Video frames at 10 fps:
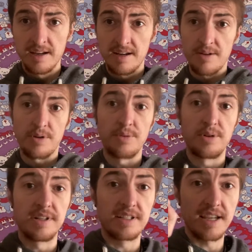Now we're going
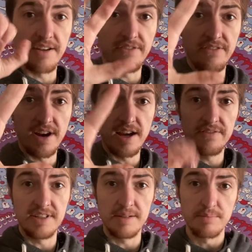to take five
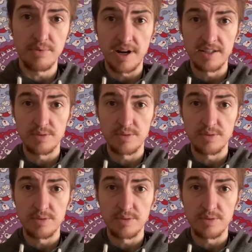deep breaths.